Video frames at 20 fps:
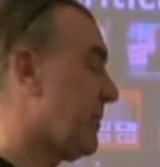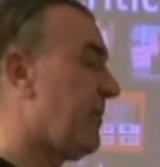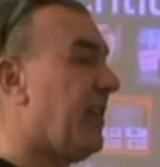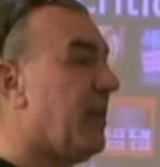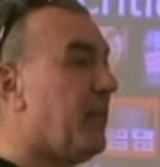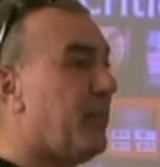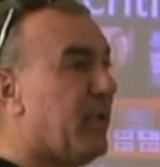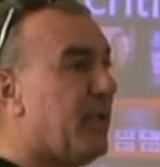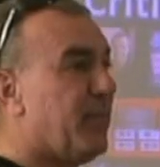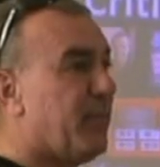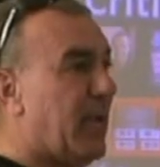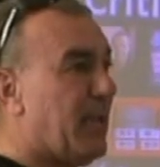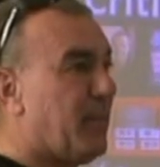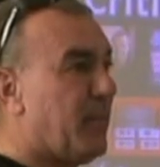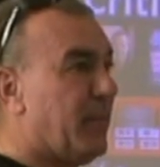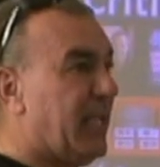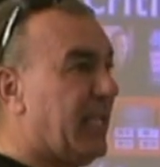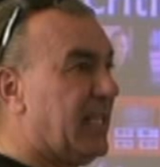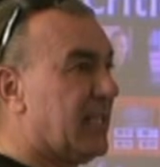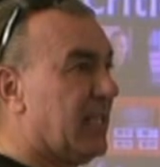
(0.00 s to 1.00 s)
to fit a
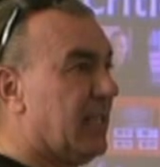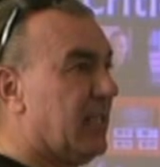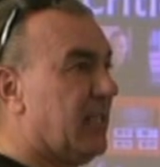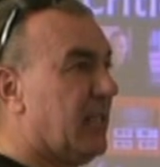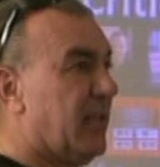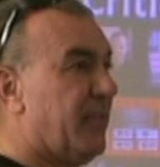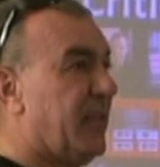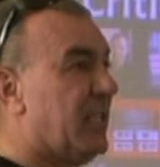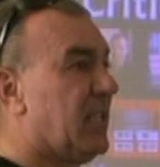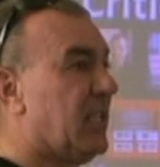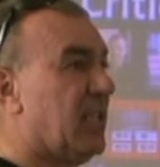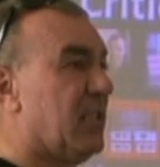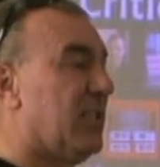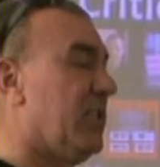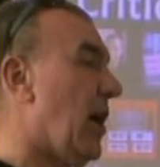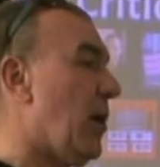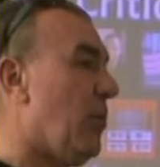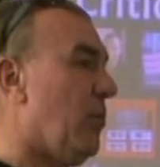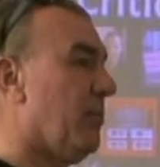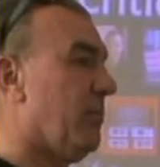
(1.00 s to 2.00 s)
prepayment meter? The fitter
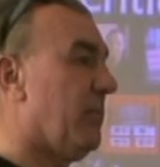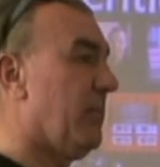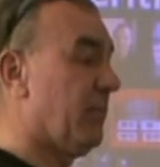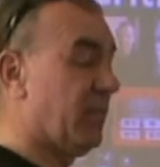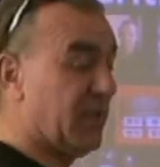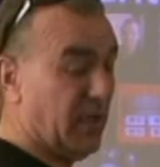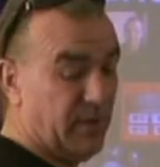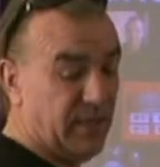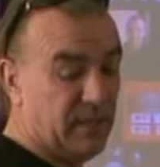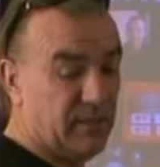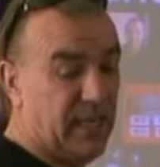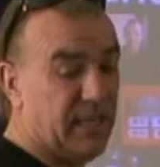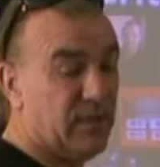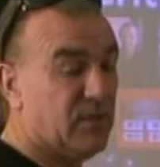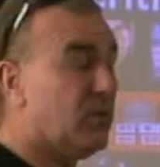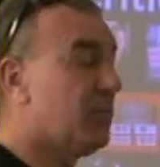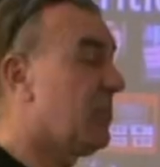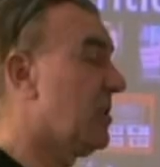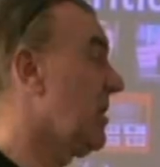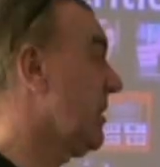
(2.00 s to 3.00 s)
goes, no. So he
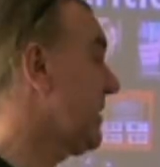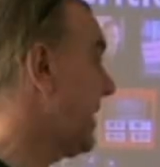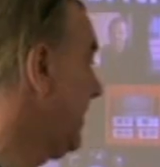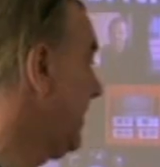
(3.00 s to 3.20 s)
hangs up and goes,